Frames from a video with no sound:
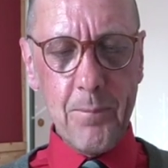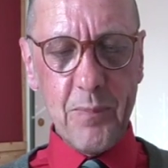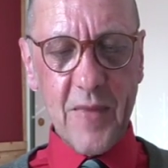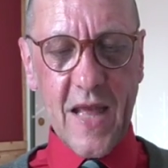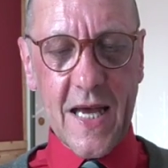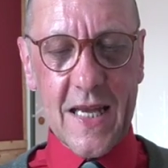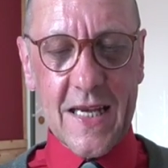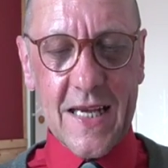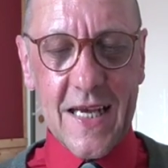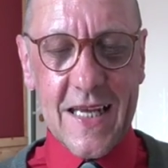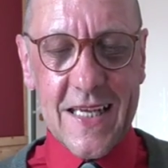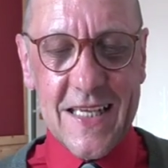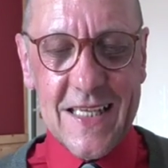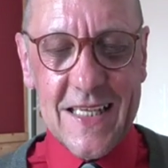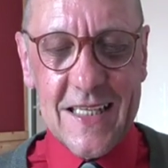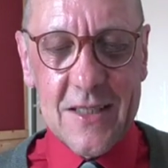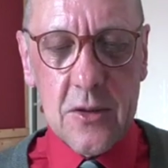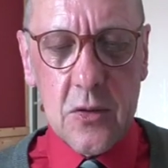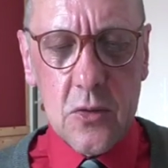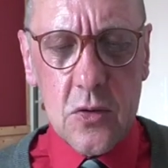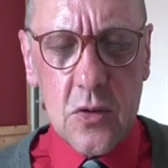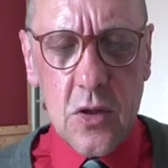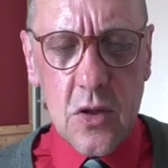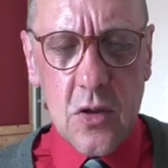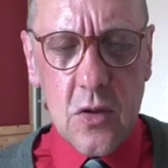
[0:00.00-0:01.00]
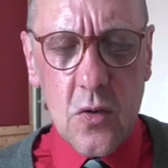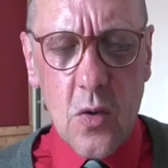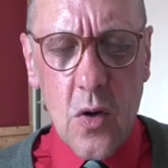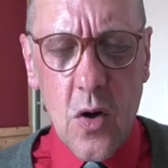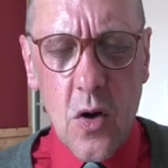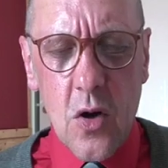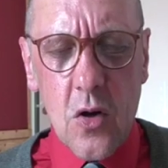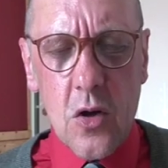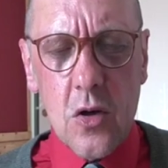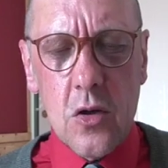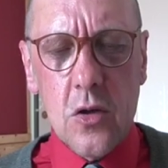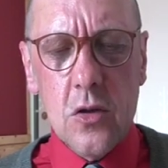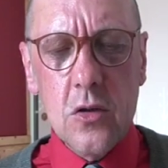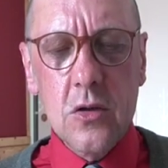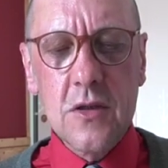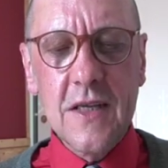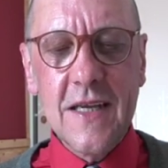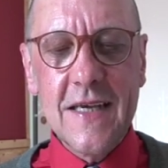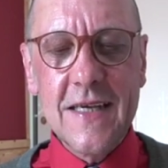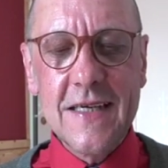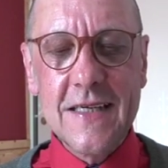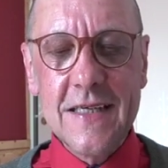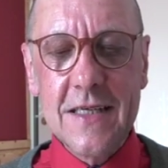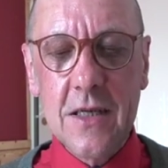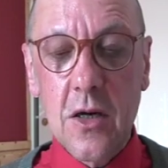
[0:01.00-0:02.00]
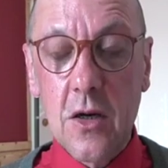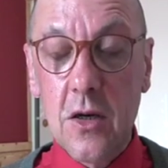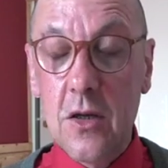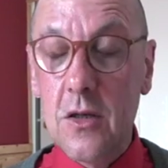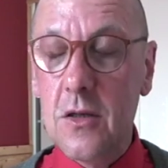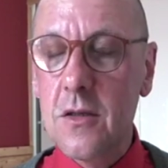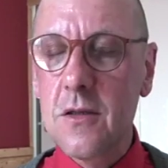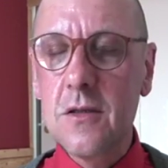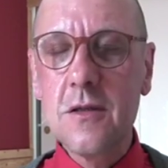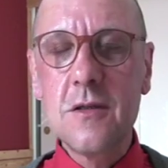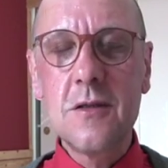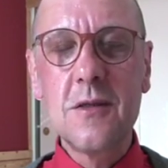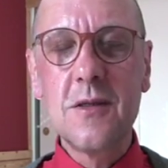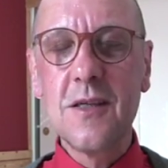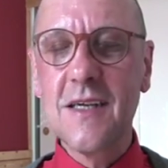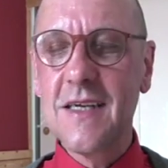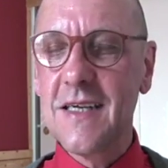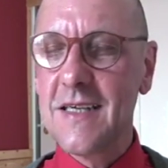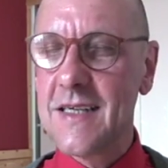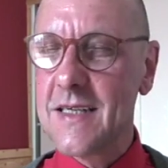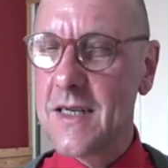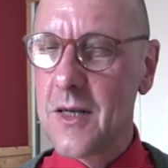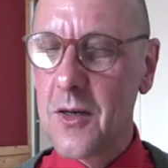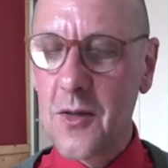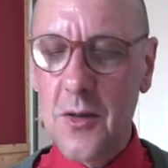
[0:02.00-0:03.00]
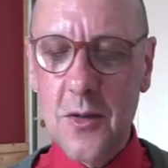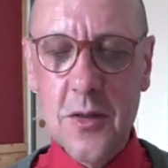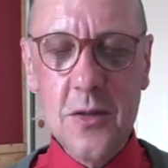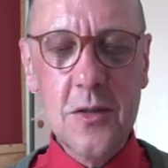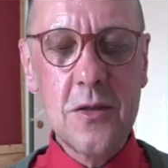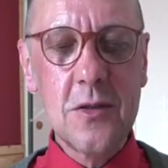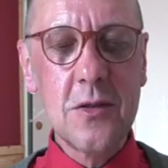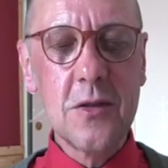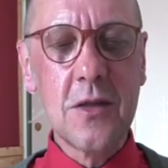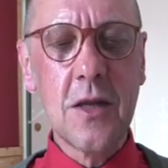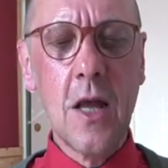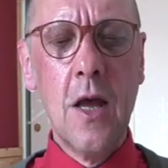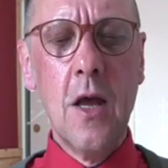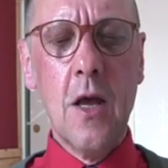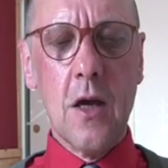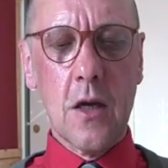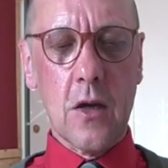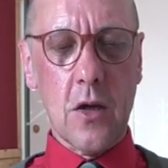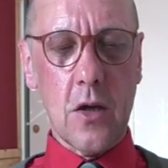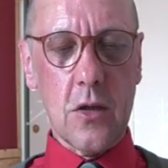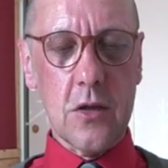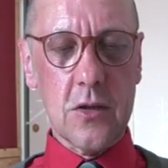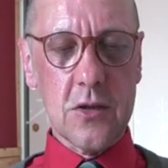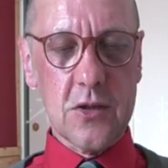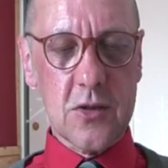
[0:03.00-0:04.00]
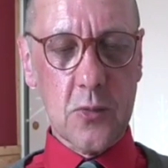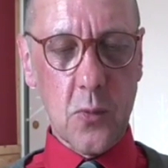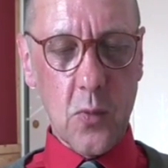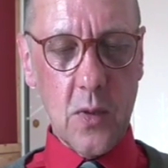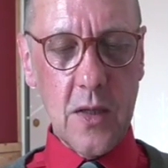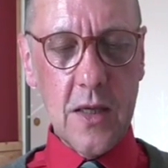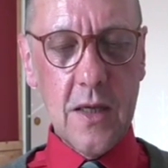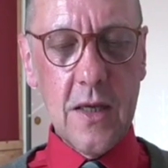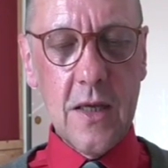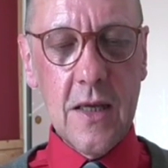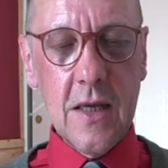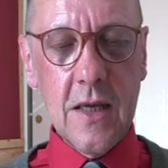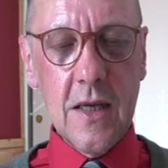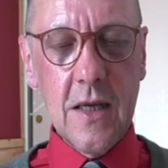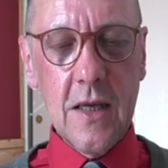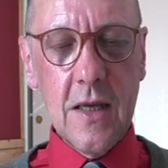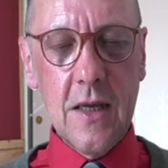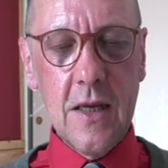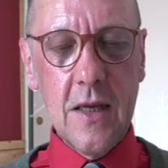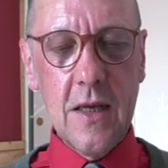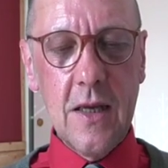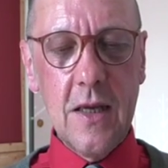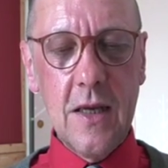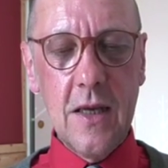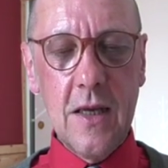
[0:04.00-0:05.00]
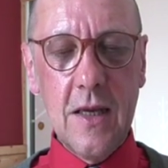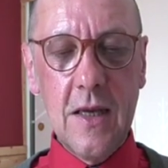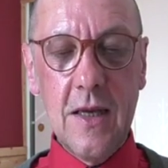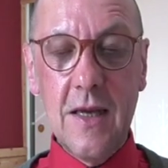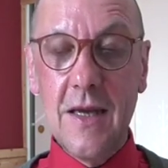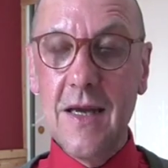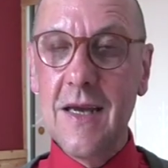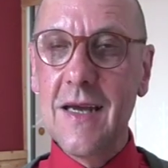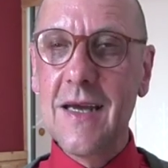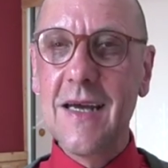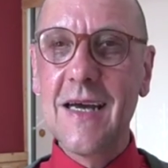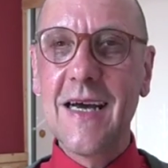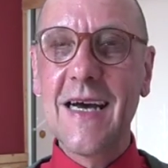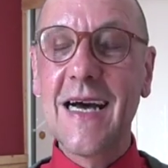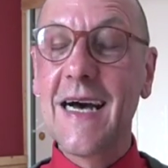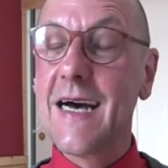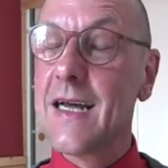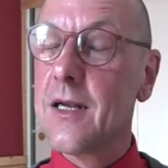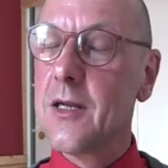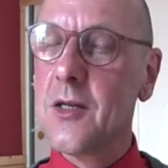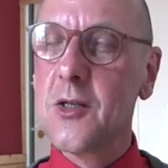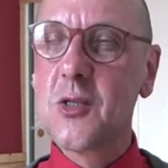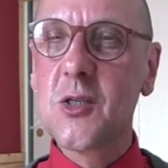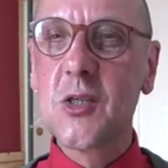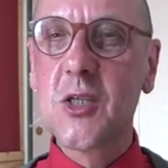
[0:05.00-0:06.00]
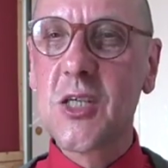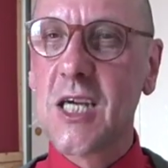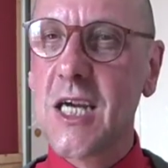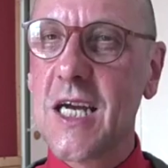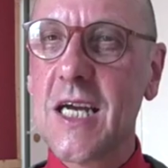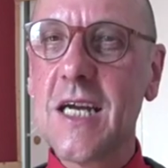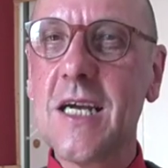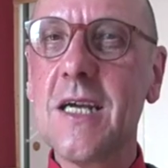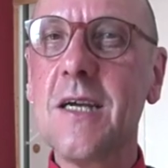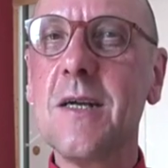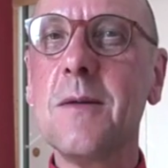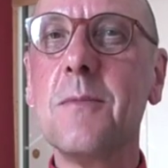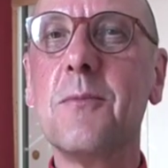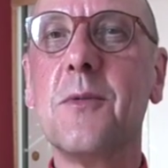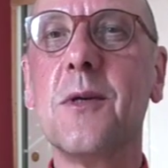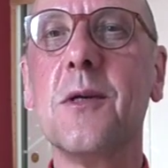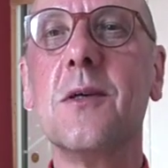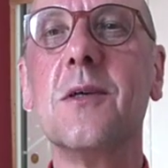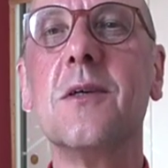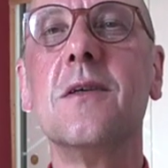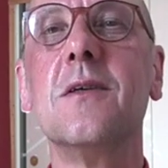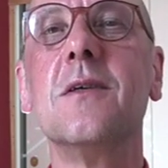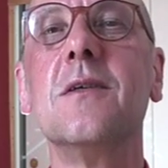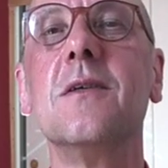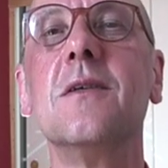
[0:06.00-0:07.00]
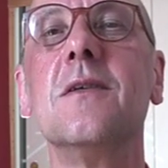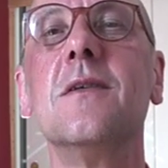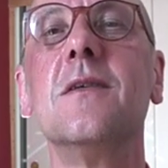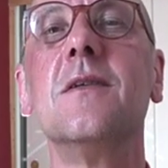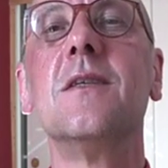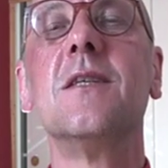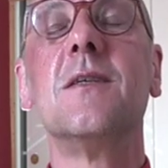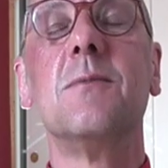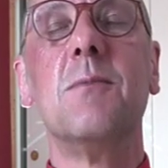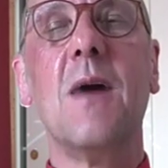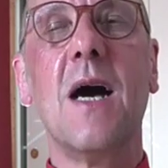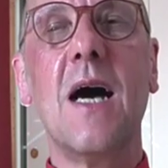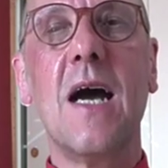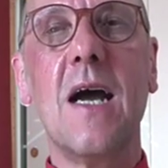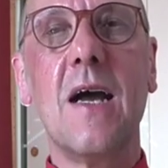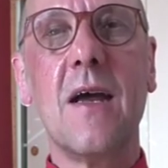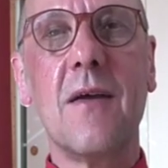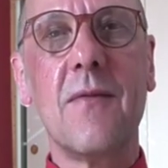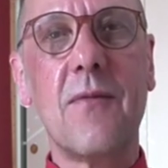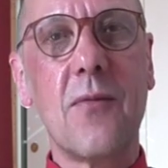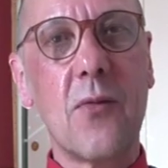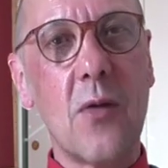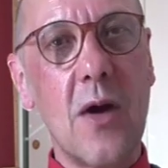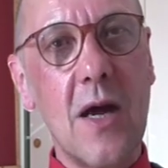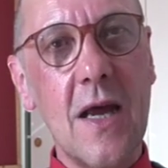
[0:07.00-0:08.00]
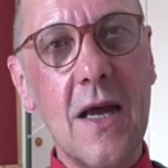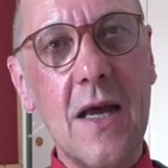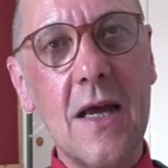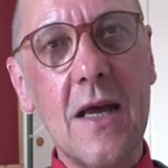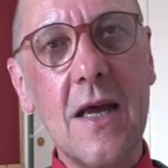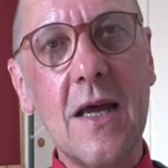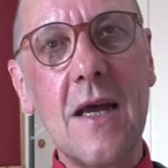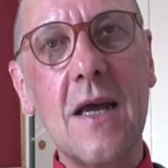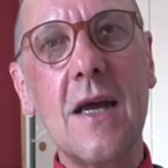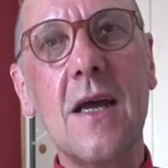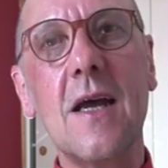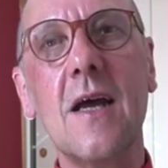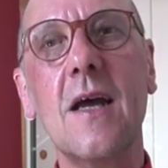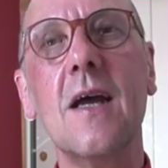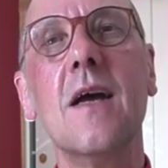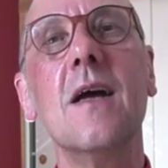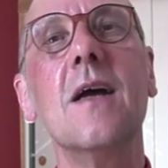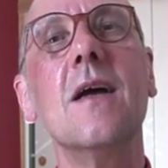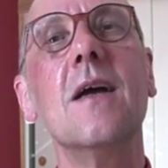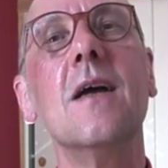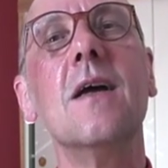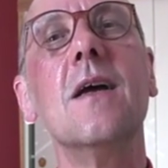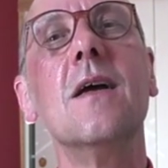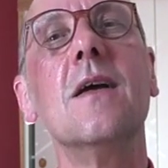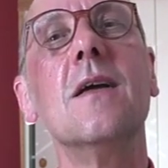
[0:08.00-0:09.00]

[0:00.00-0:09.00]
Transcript: And I need to go on and on and on, 'cause we are the champions, my friends.